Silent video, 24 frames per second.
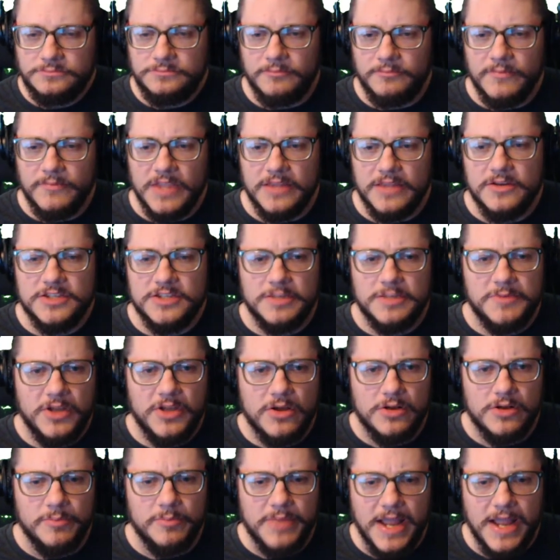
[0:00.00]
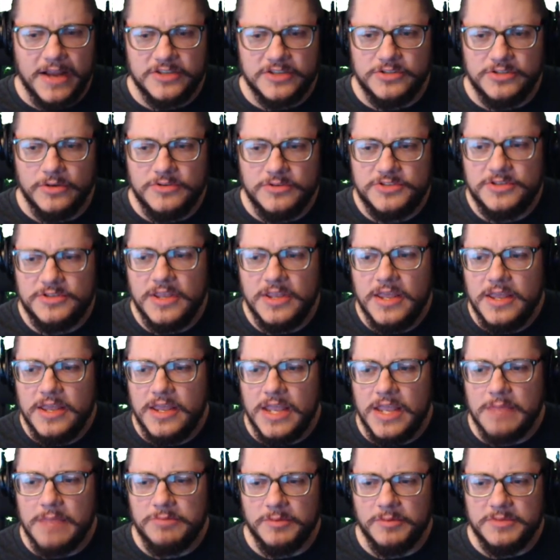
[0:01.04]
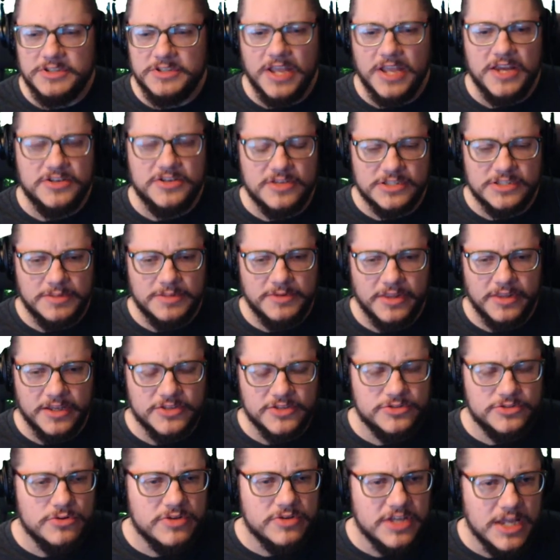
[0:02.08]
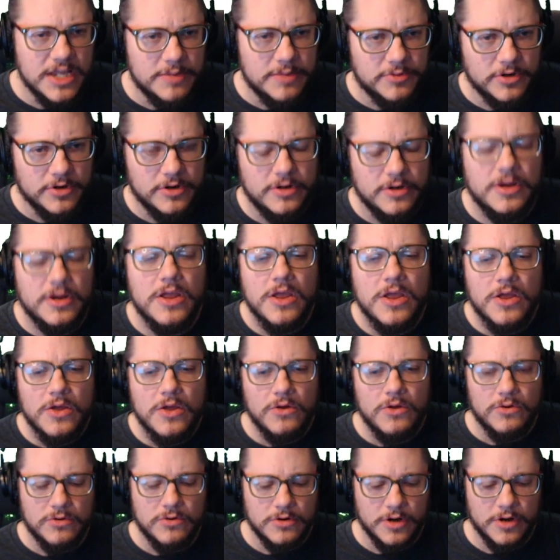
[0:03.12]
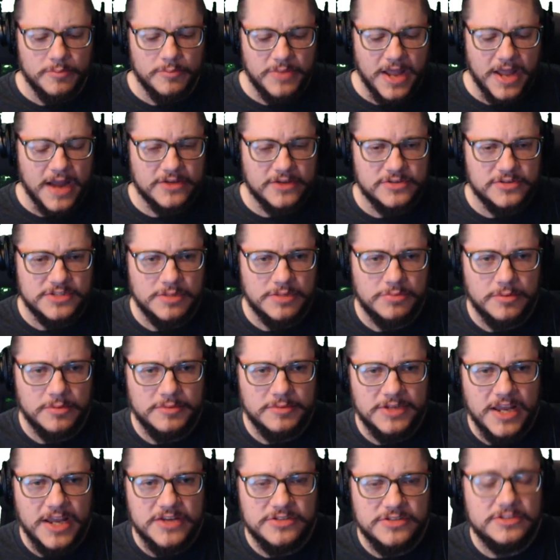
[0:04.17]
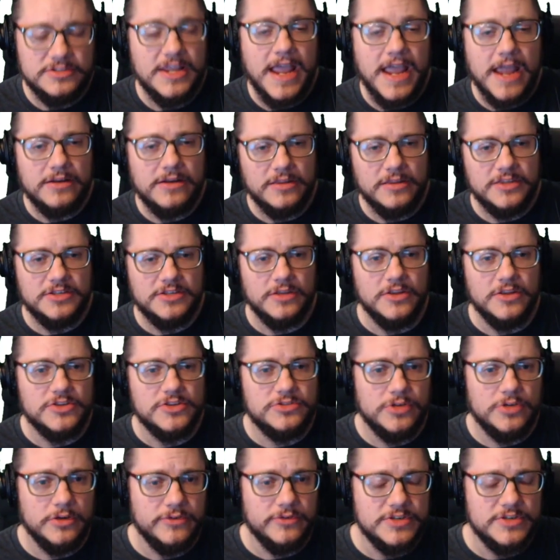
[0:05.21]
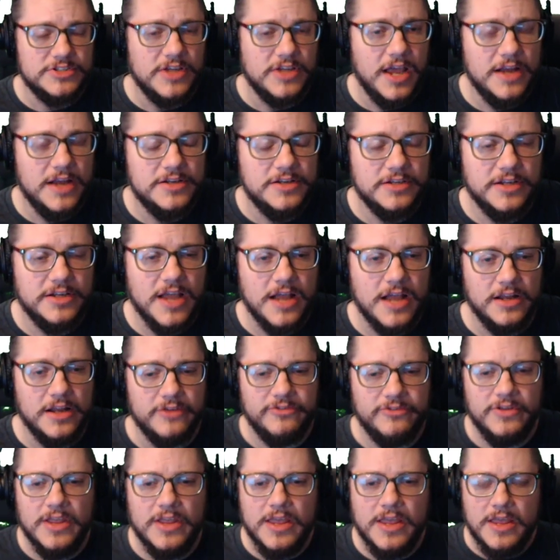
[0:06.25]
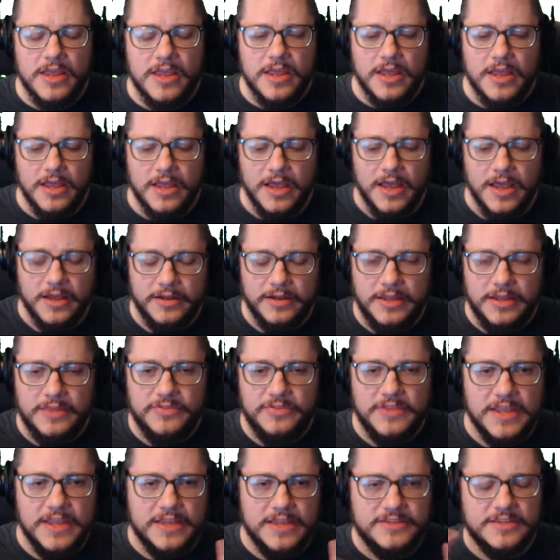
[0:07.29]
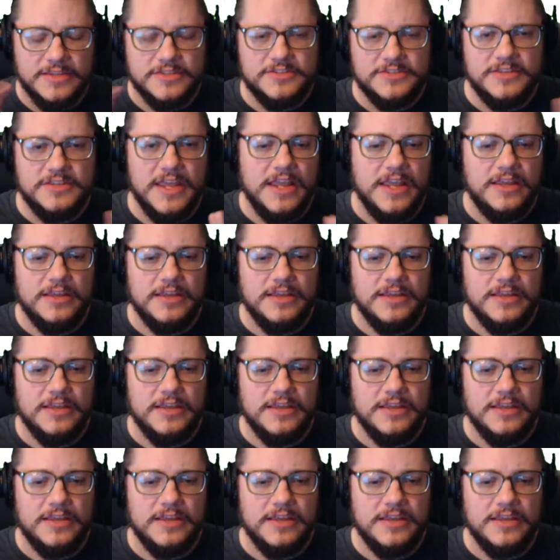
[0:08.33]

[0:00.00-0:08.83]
And there's something called a Paxos implementation, something like Zookeeper or a Paxos implementation to handle this on the server side, to kind of get things in sync